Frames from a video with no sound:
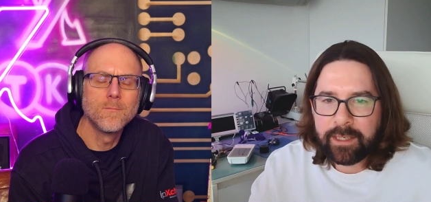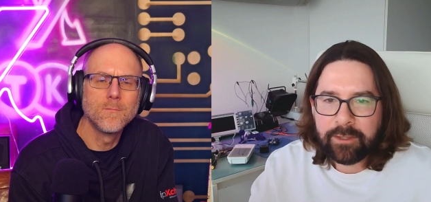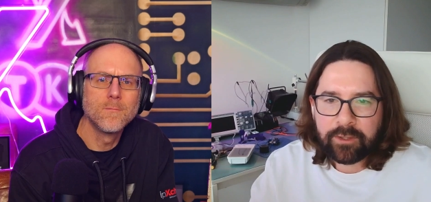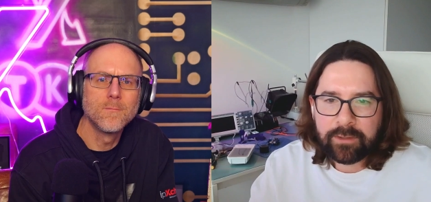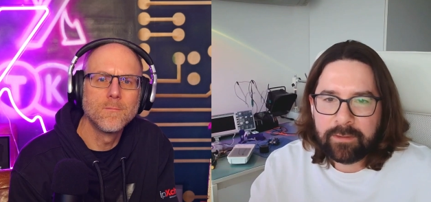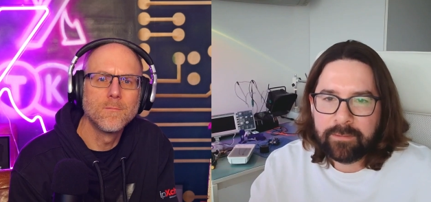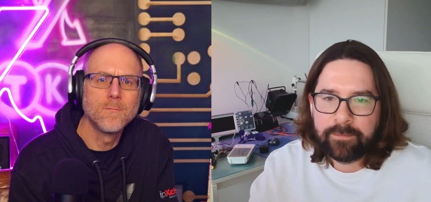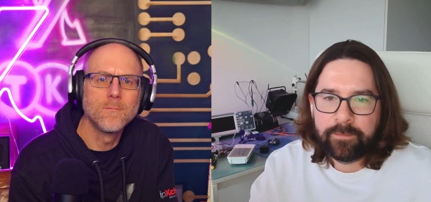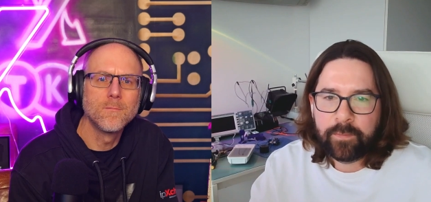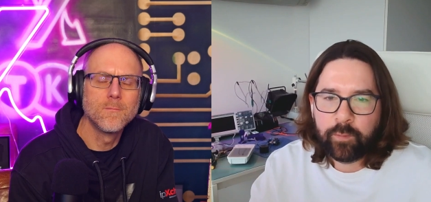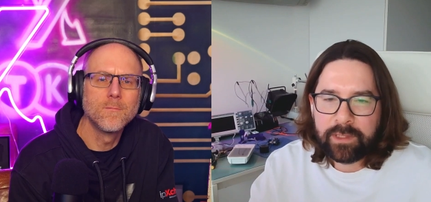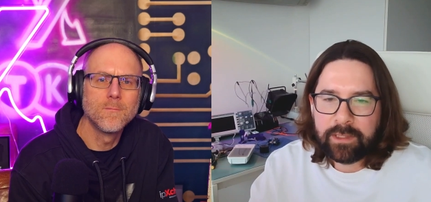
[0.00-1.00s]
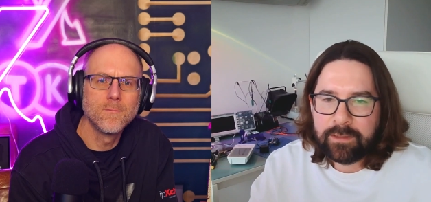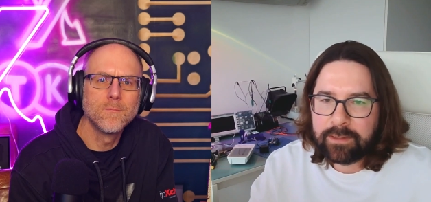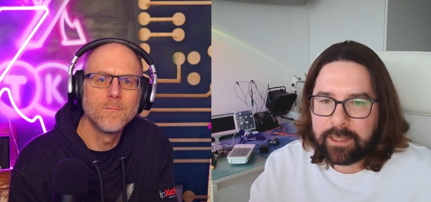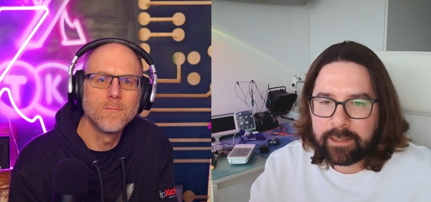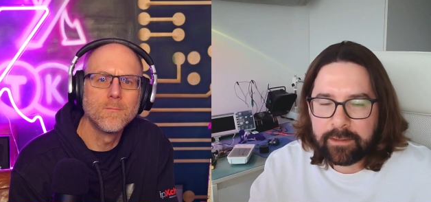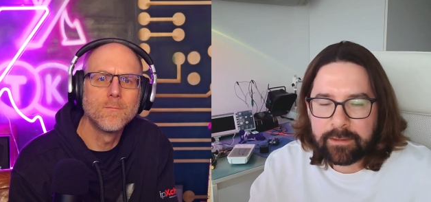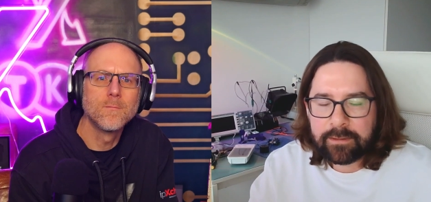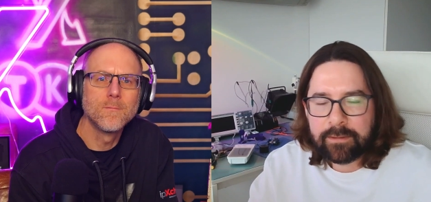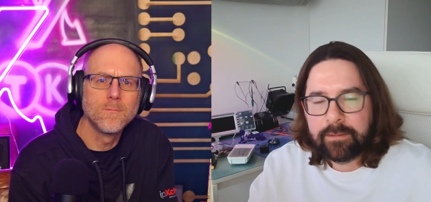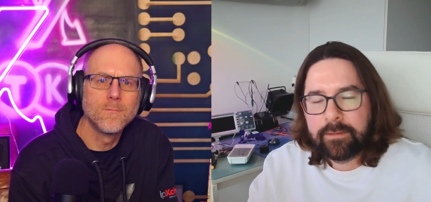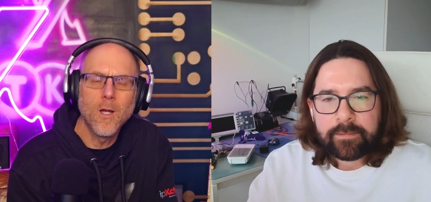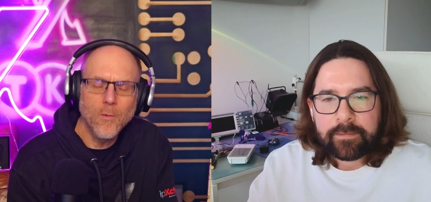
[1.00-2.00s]
Speaker 1: application within
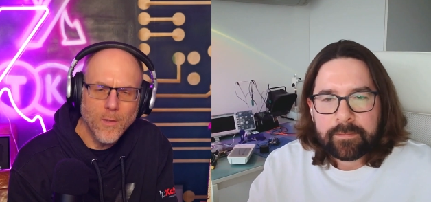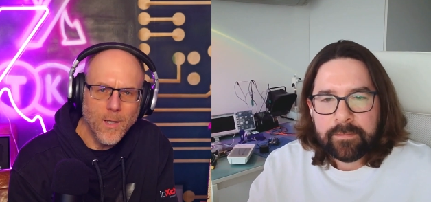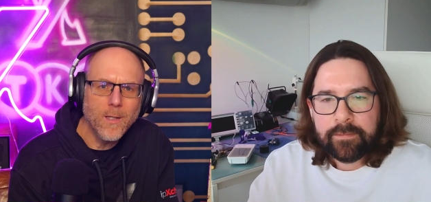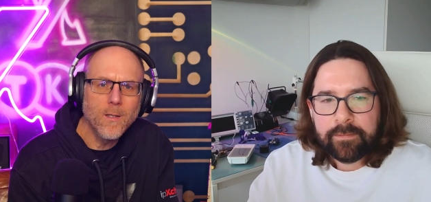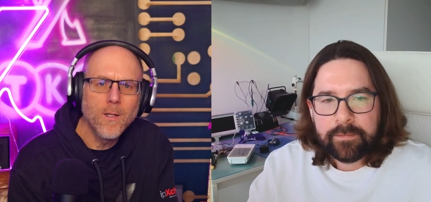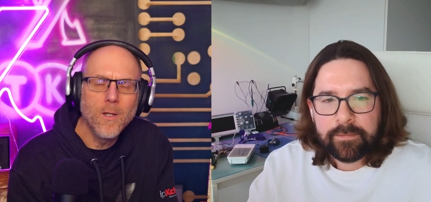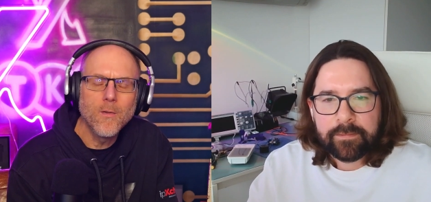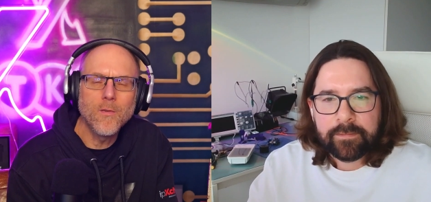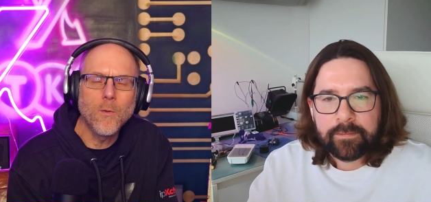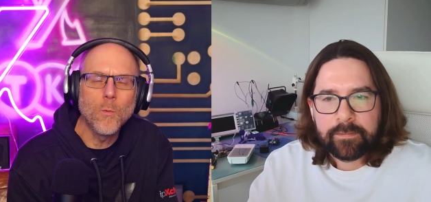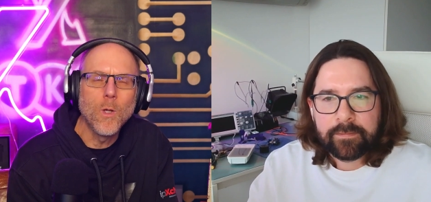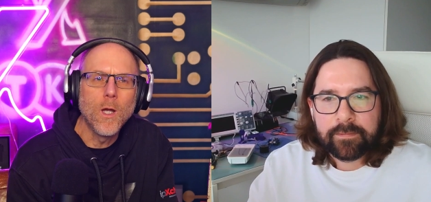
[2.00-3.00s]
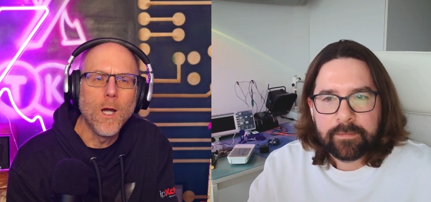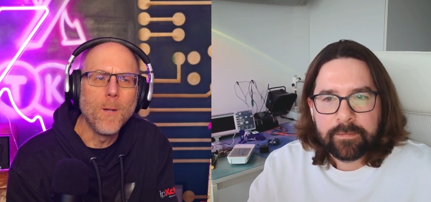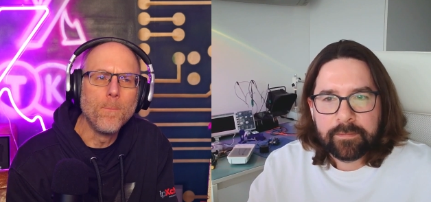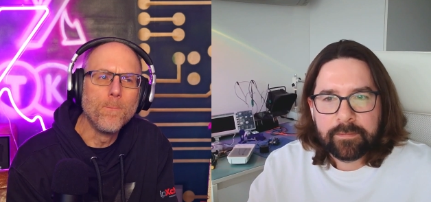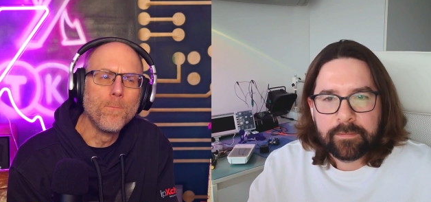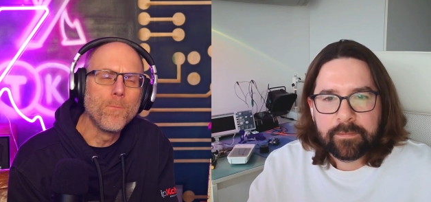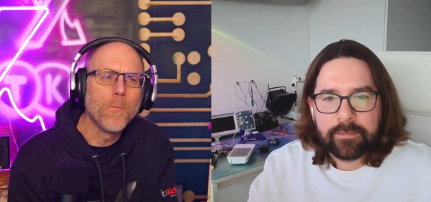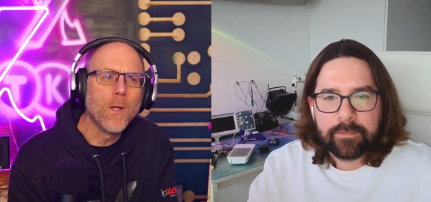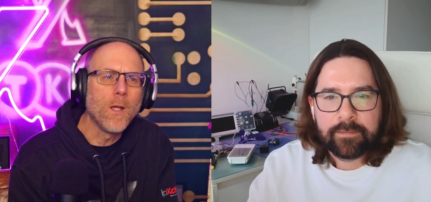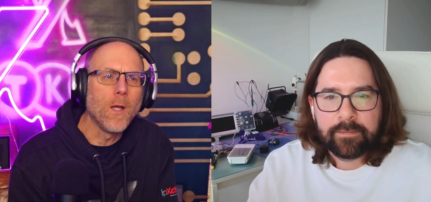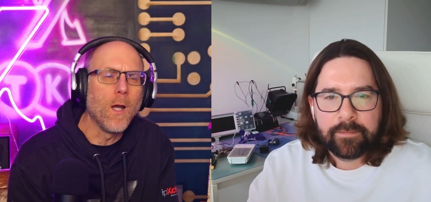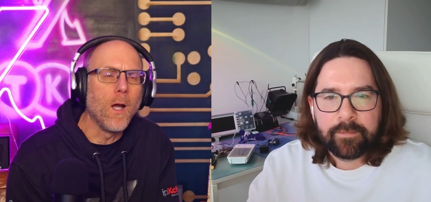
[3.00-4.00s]
seconds.
Speaker 2: Okay. So um,
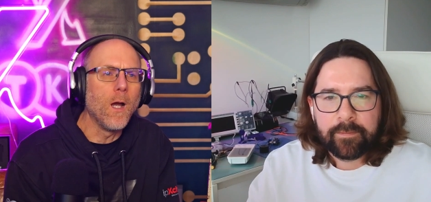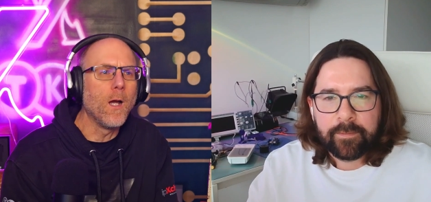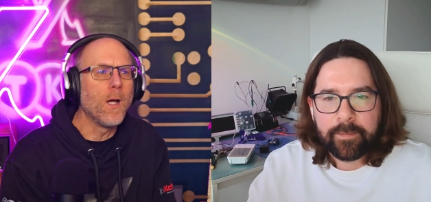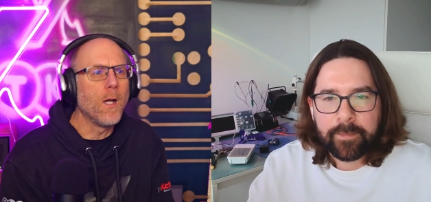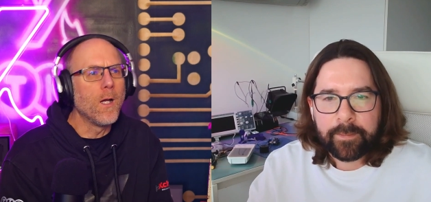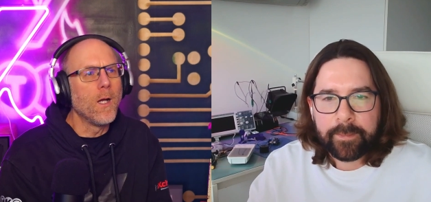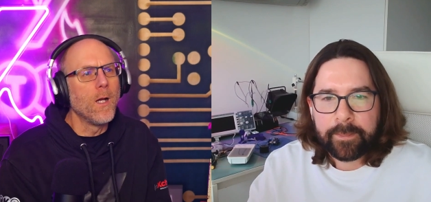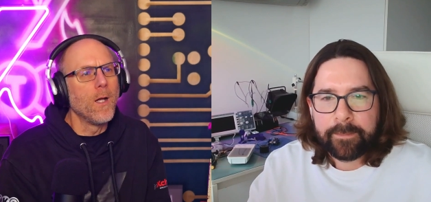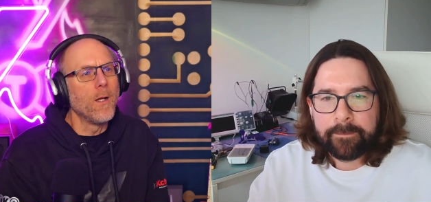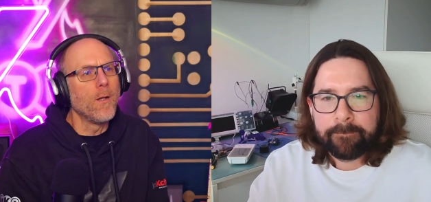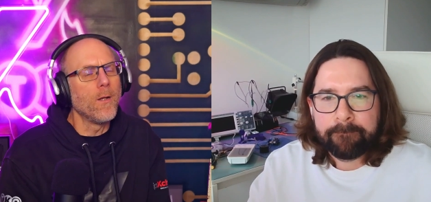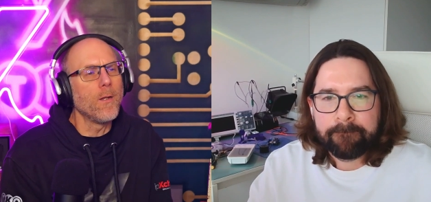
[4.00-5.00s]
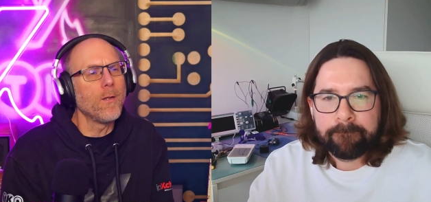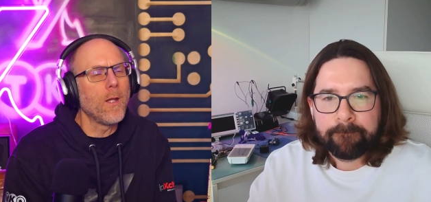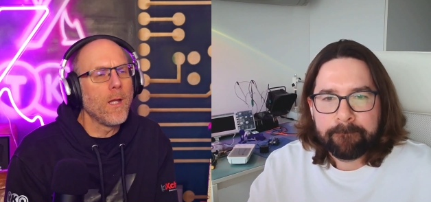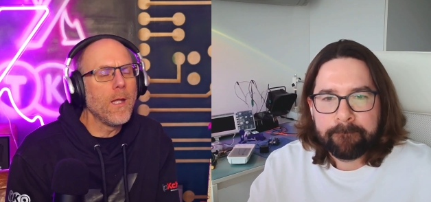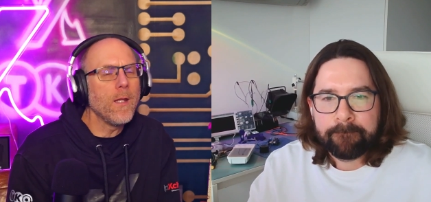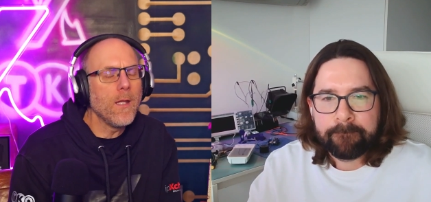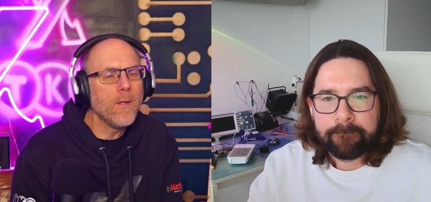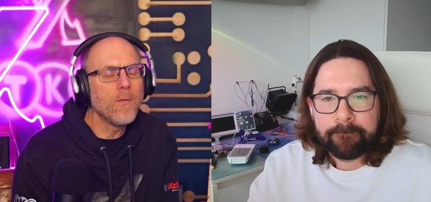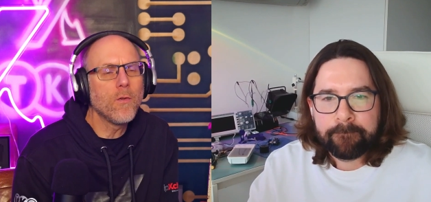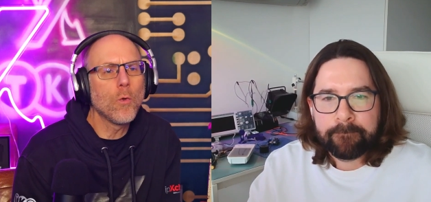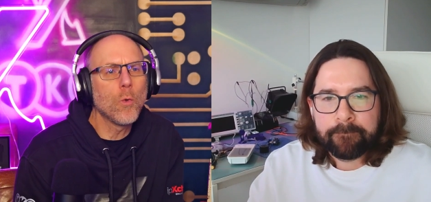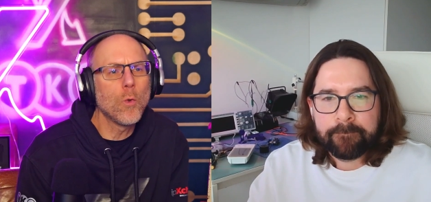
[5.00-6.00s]
uh, is
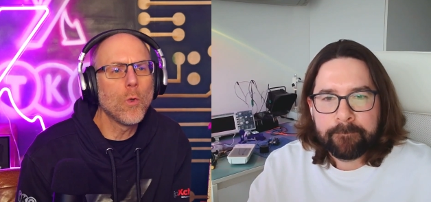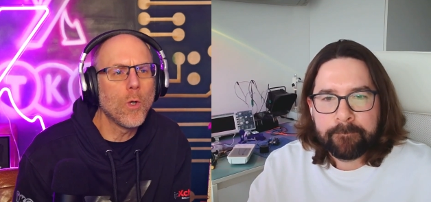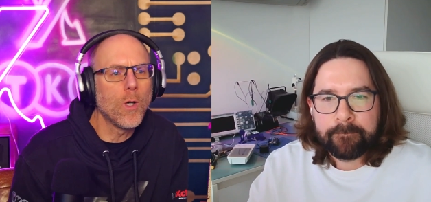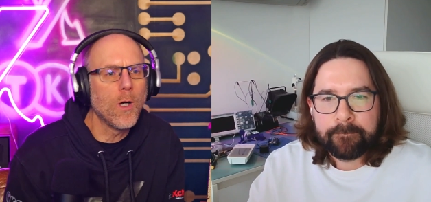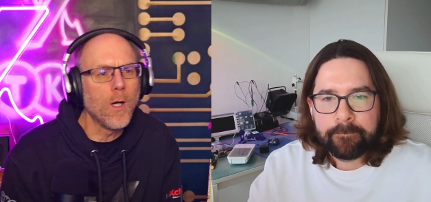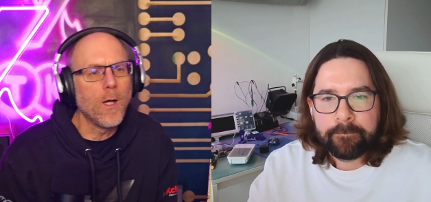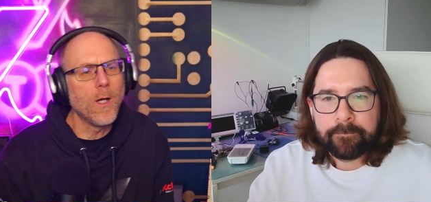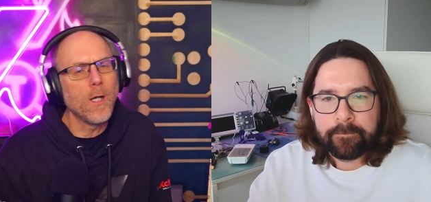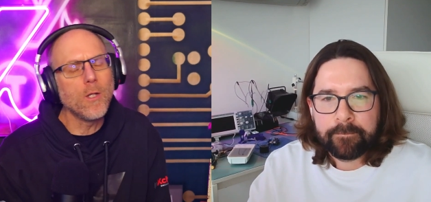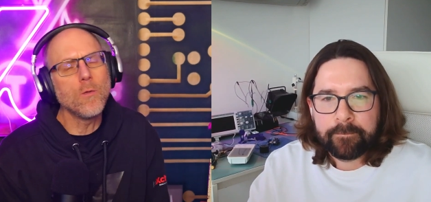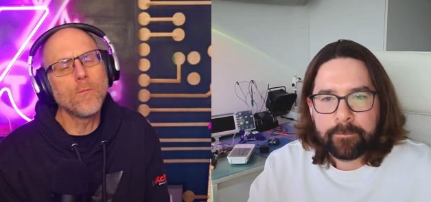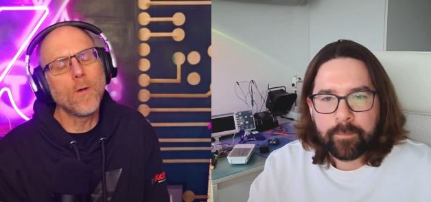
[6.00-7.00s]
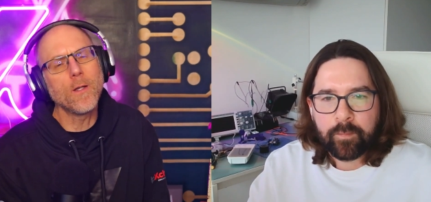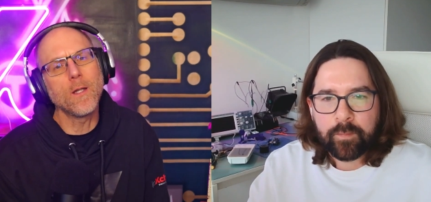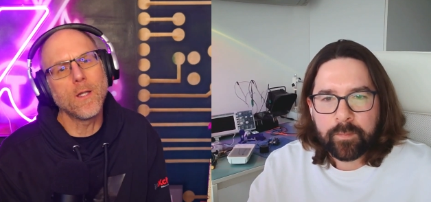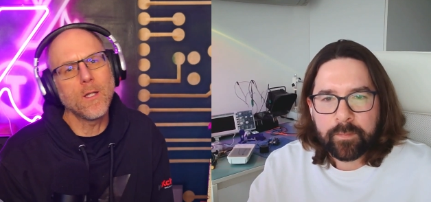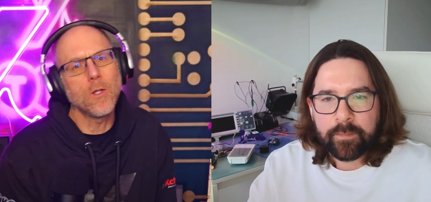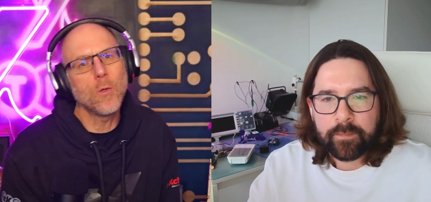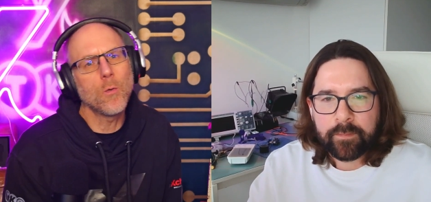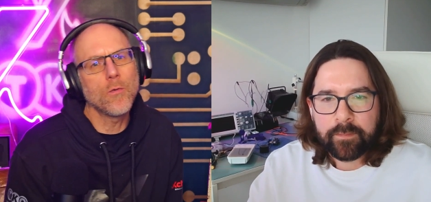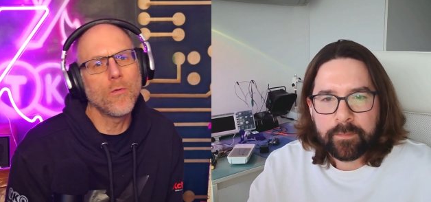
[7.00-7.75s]
your, uh, are you finding that your